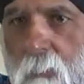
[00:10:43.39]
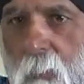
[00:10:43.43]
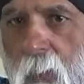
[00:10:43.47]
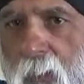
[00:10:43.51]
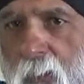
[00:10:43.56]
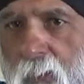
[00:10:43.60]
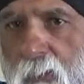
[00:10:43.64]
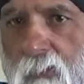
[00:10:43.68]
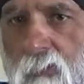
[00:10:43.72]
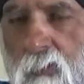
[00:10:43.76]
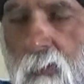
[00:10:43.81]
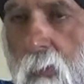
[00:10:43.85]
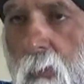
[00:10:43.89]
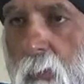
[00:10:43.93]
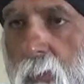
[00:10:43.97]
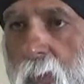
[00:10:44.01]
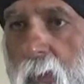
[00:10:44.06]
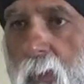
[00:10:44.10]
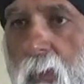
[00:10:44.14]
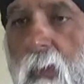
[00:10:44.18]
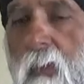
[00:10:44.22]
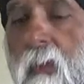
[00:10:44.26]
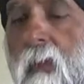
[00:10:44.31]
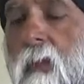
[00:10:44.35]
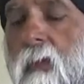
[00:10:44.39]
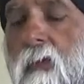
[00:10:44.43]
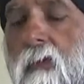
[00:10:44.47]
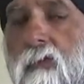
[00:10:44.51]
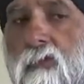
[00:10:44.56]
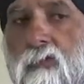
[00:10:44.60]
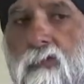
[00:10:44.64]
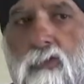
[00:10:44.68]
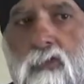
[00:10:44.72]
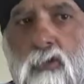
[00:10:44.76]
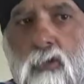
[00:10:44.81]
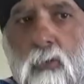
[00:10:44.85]
making sure the
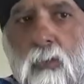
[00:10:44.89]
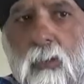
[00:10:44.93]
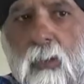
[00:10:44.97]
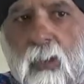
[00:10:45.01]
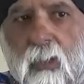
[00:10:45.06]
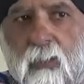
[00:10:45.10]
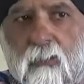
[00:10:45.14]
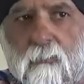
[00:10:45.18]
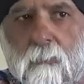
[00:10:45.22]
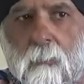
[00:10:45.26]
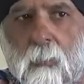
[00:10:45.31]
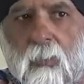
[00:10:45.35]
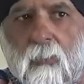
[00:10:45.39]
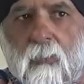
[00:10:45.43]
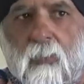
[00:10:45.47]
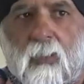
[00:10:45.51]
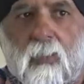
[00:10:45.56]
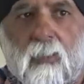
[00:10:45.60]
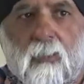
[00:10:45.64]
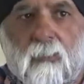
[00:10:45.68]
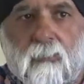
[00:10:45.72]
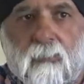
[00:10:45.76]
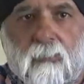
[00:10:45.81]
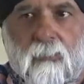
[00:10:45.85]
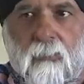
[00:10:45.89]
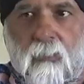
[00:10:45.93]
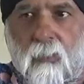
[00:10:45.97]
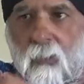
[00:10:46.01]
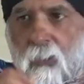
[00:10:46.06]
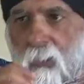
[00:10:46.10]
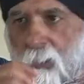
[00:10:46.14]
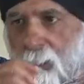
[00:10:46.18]
student experience